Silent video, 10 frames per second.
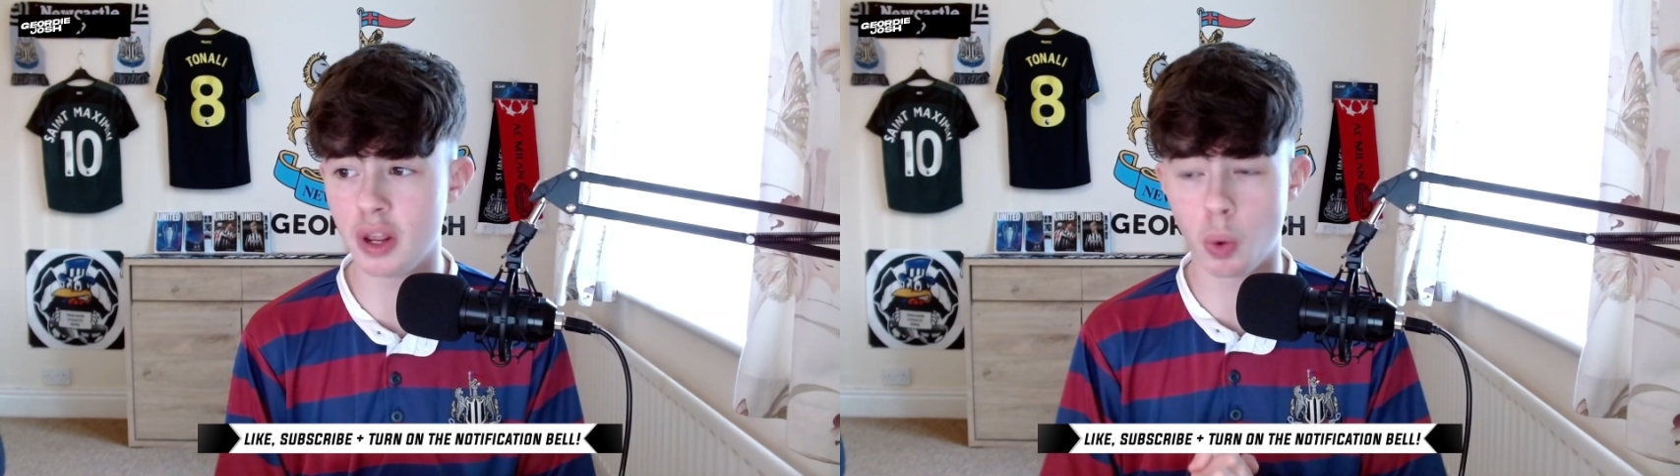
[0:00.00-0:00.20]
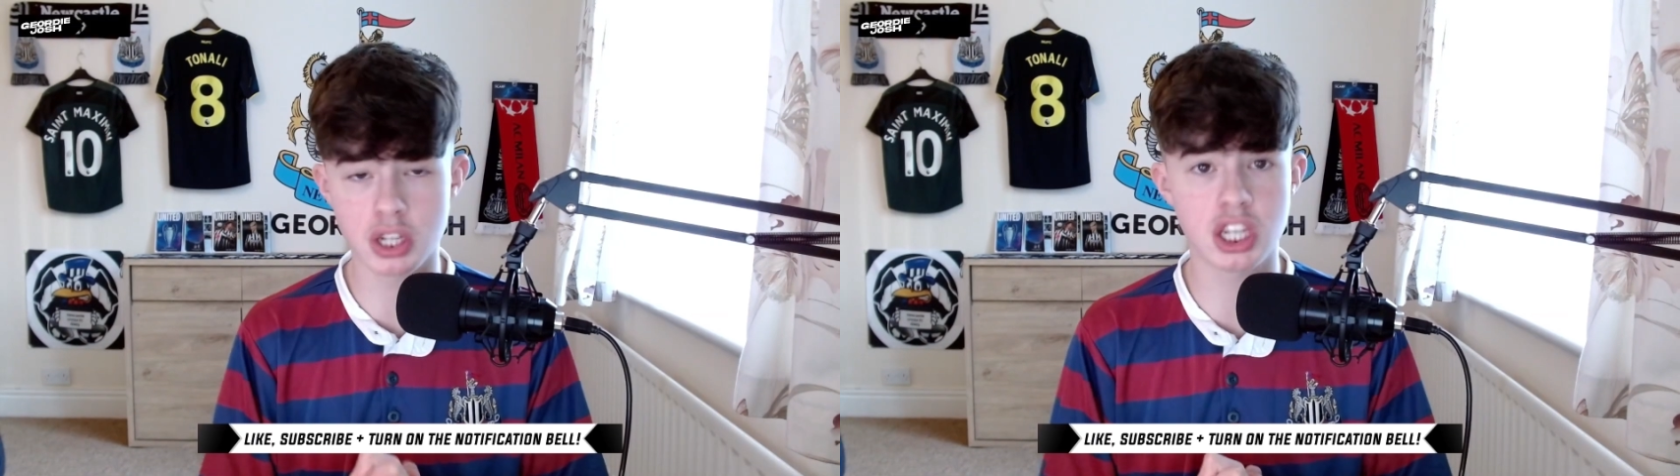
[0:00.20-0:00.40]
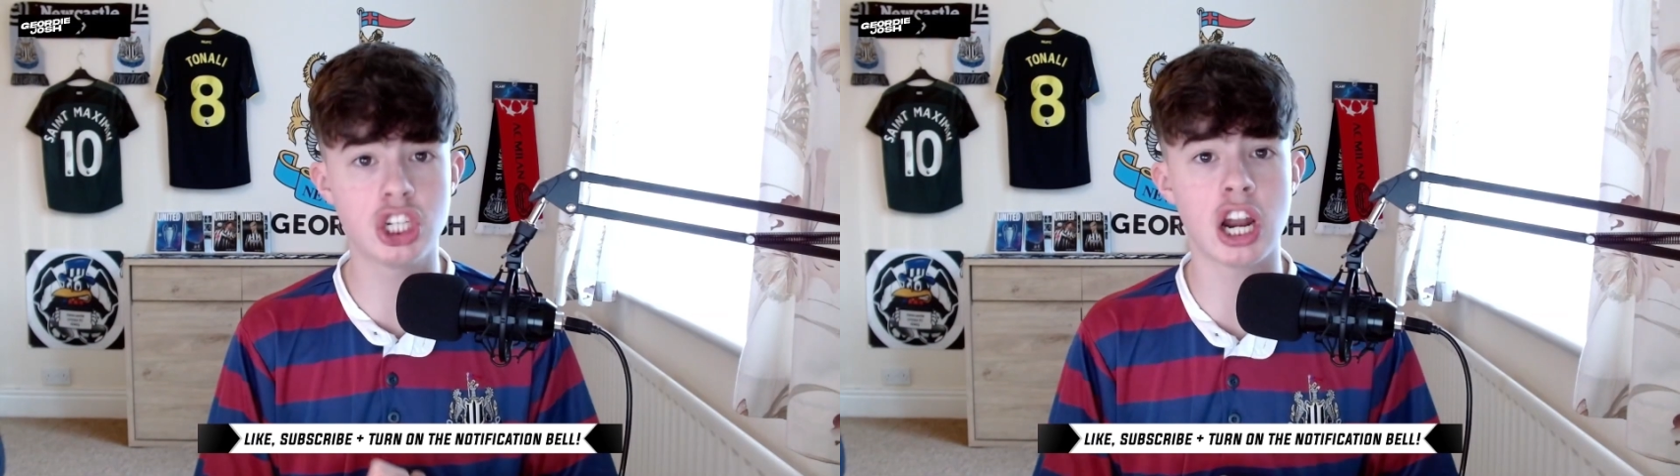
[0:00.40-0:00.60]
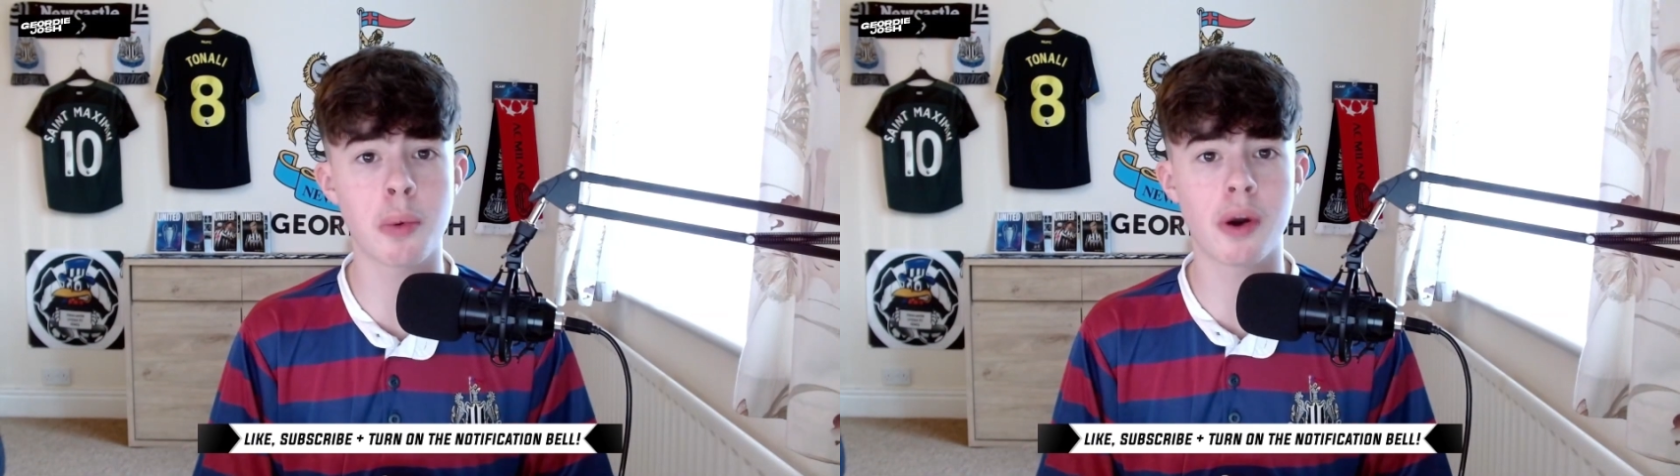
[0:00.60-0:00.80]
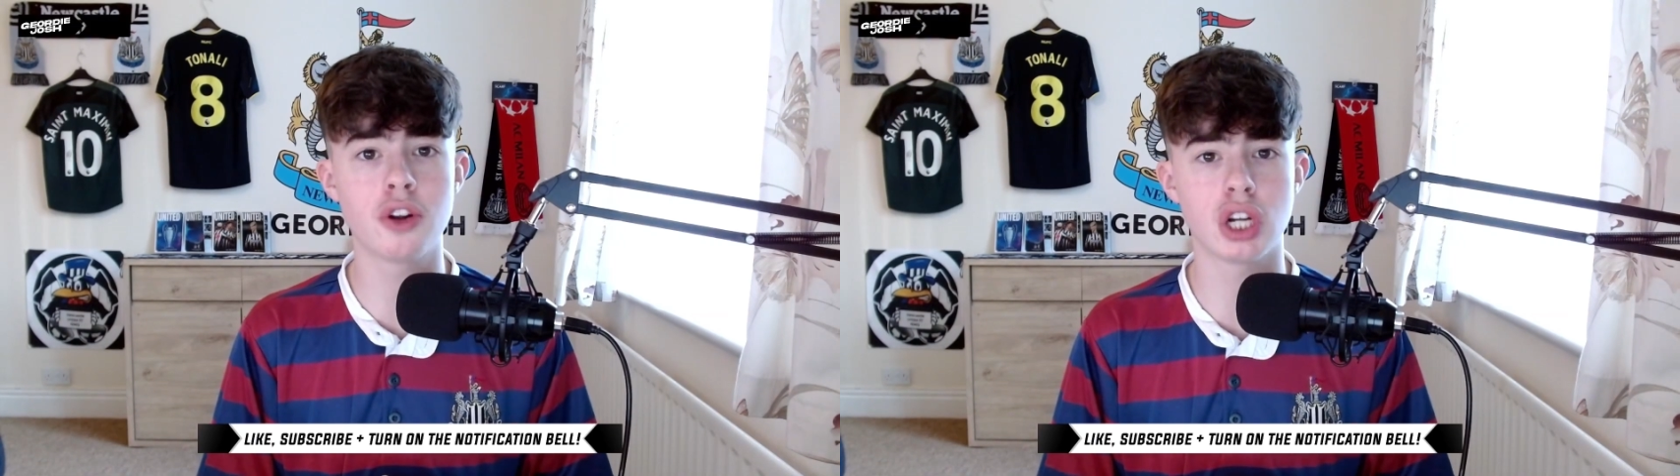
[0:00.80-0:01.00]
once the
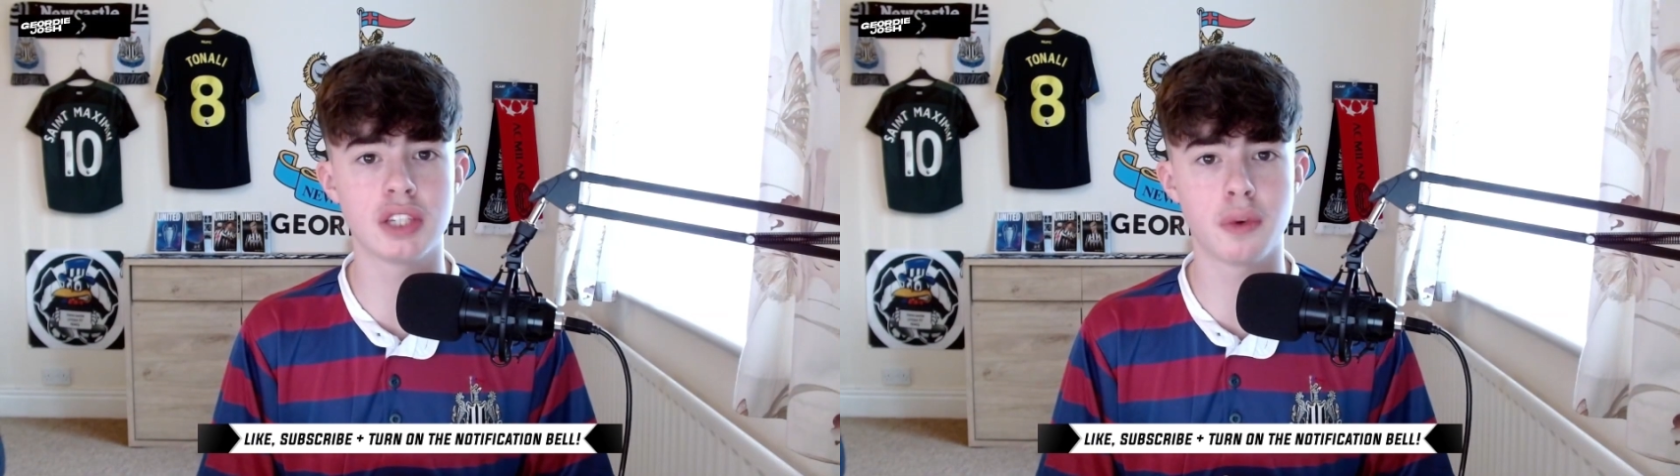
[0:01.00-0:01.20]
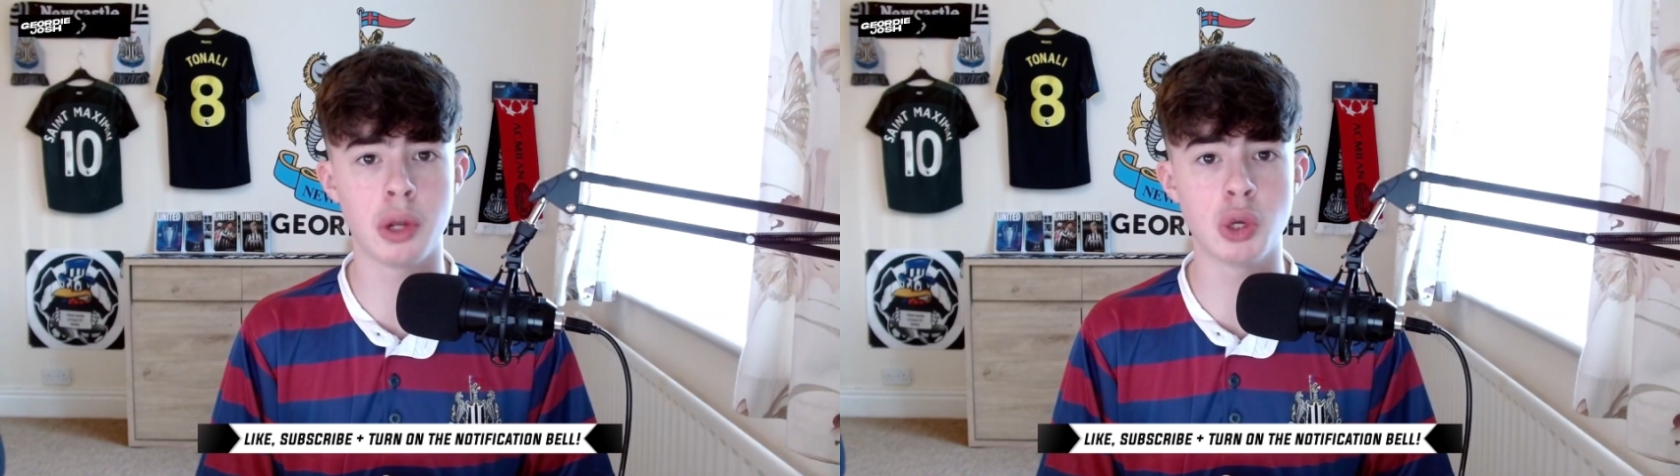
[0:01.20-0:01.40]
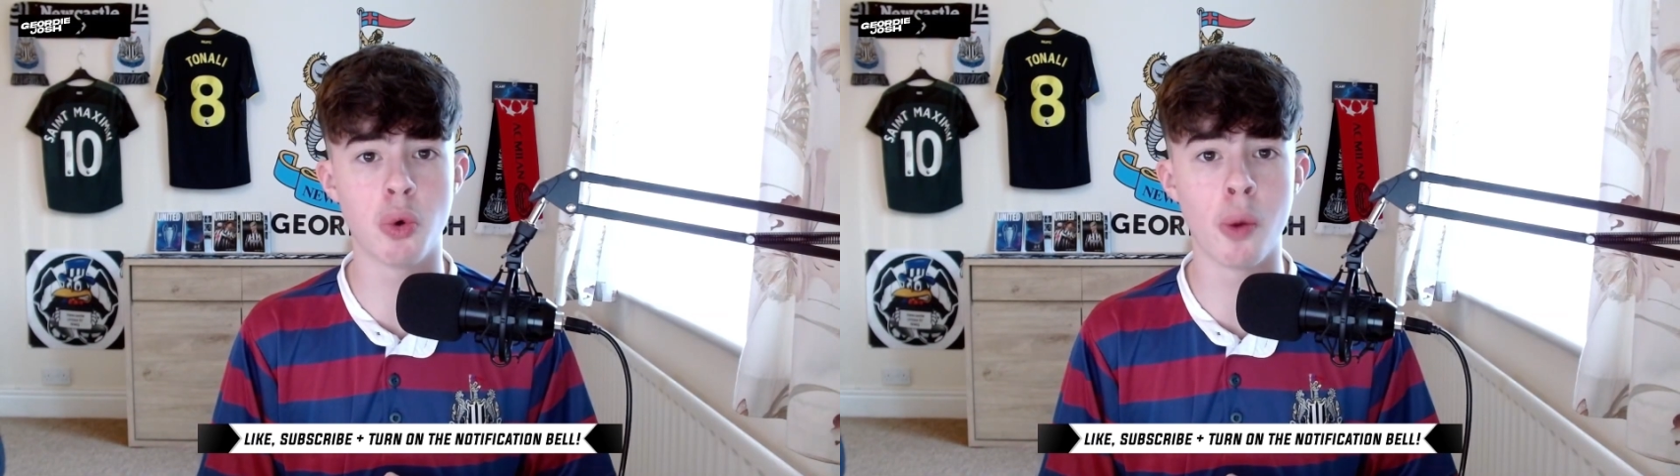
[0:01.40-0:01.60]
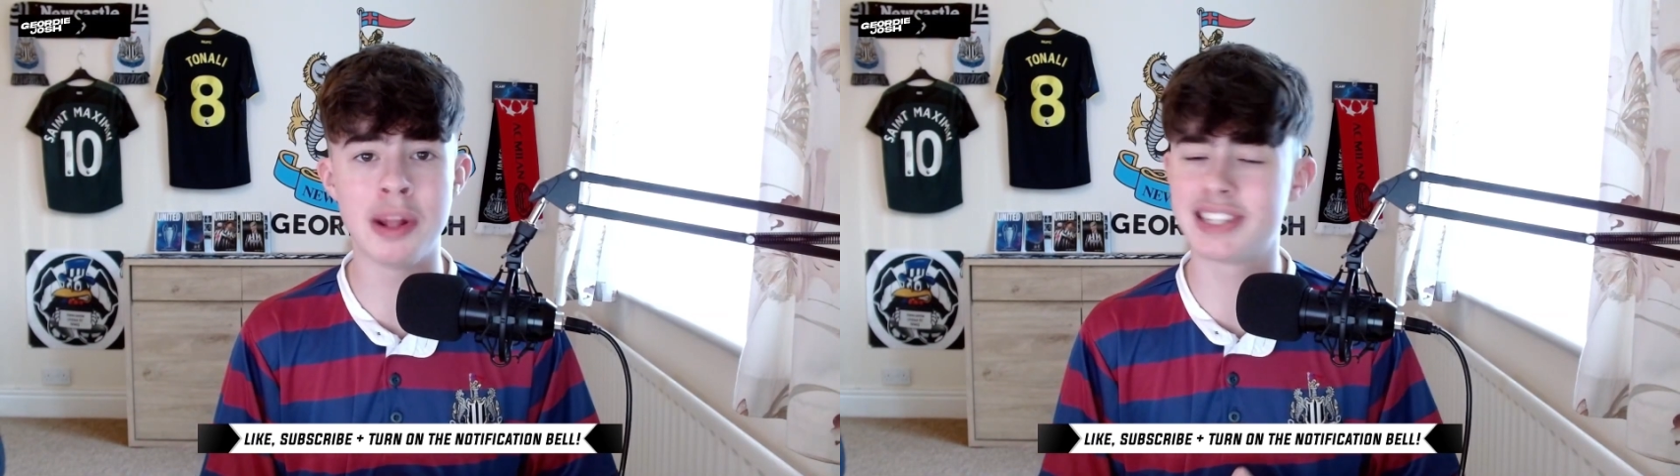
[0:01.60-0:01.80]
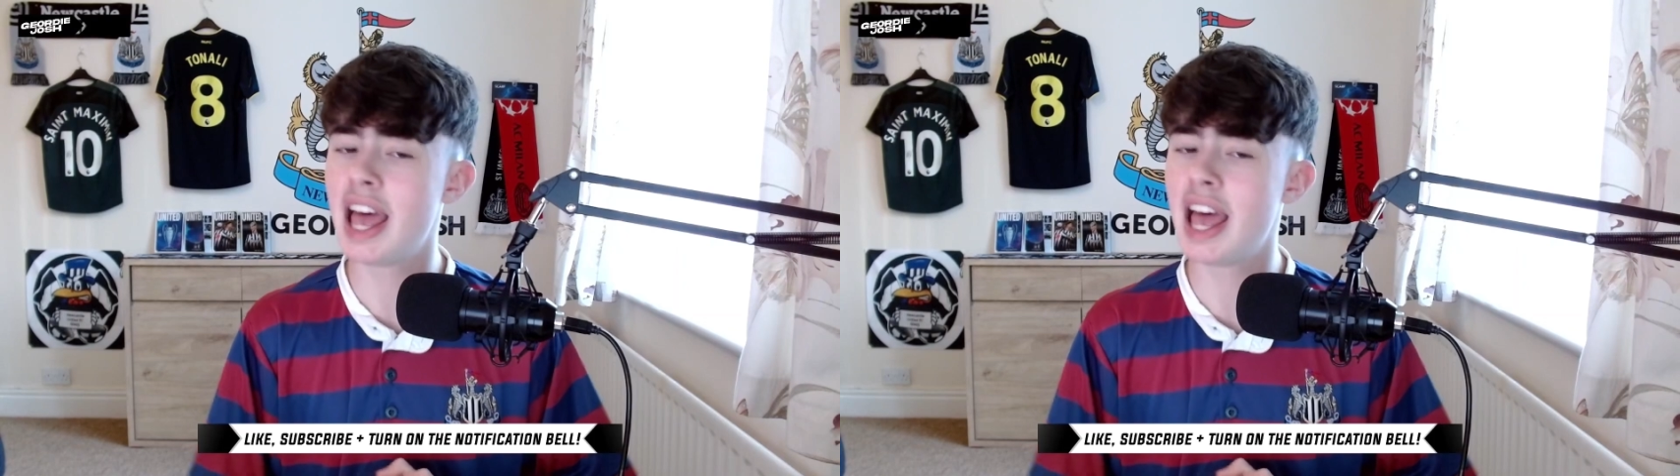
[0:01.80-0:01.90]
January transfer window opens.